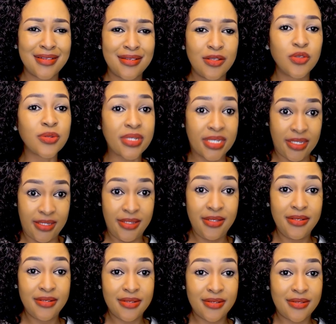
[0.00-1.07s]
You see?
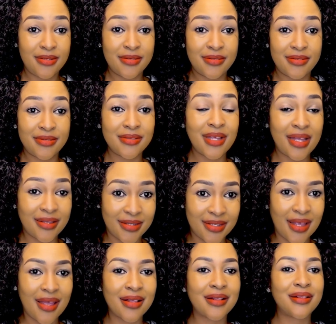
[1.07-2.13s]

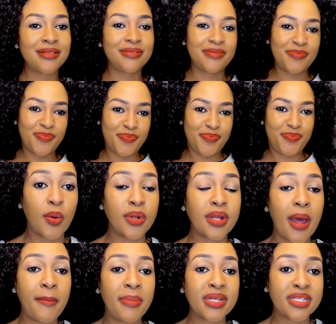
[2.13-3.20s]
Exactly.
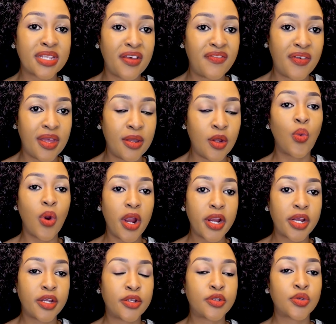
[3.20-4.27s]
Number 7,
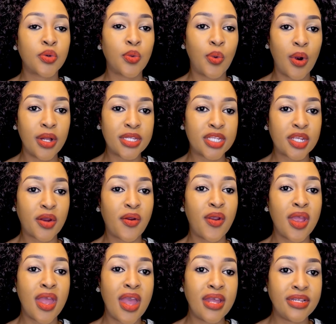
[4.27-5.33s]
work towards
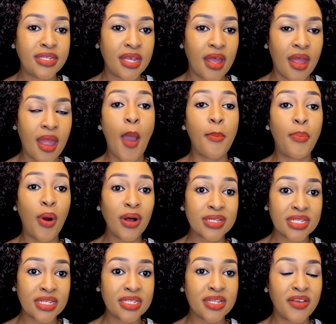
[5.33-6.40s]
creating a
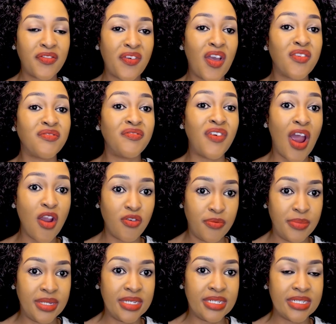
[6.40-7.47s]
positive
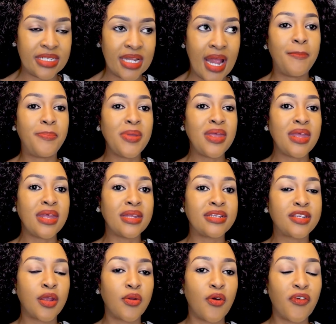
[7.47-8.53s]
environment. Be
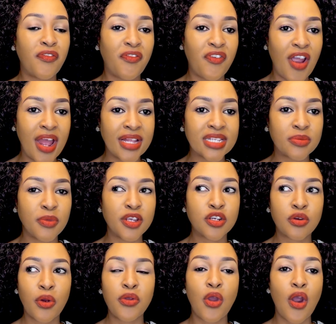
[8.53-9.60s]
it your friends, make
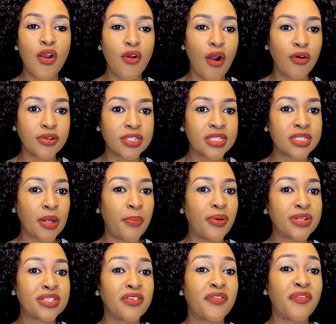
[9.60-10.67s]
sure you're around
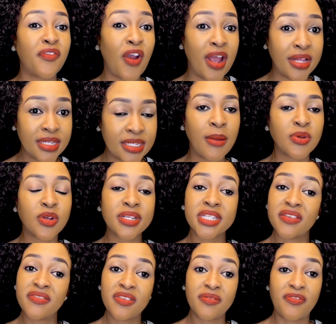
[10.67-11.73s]
supportive friends, because
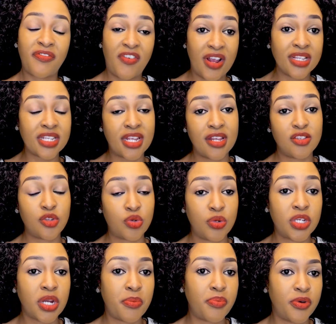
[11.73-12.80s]
even friends can
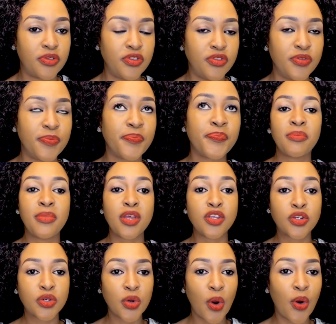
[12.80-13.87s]
switch up on you. Make
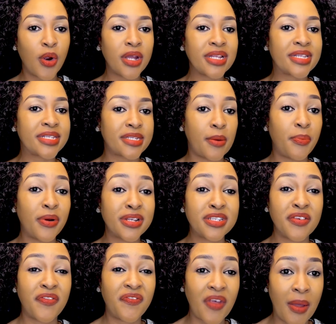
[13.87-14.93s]
sure it's
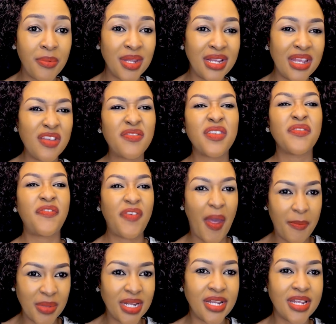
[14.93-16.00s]
supportive family. Even
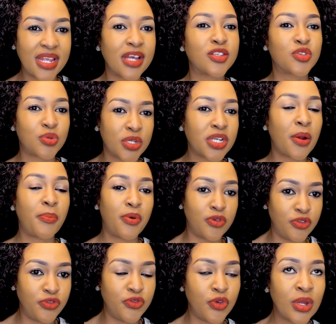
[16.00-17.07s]
family can switch up
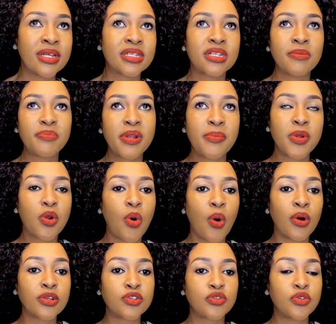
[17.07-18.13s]
on you. Simply
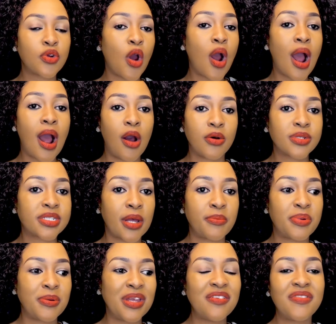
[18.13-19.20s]
because you know how some
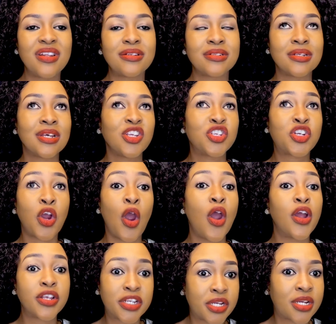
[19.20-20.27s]
people, even
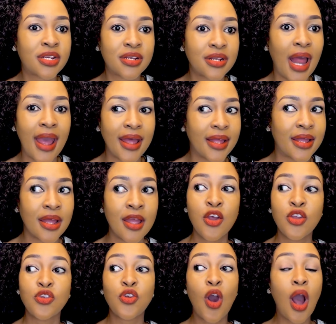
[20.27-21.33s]
church, like,
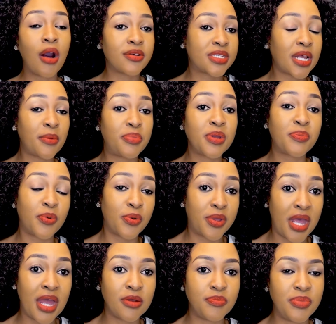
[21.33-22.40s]
you know how some people
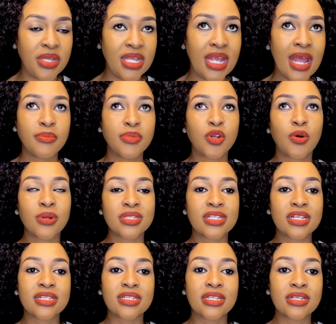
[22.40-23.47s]
can be, because
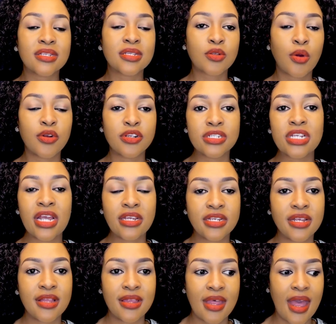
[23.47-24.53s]
there's this
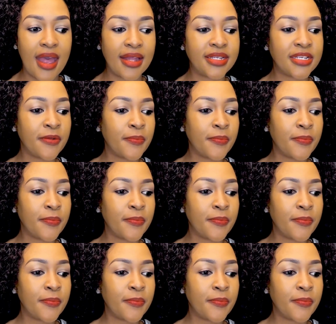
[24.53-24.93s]
connotation that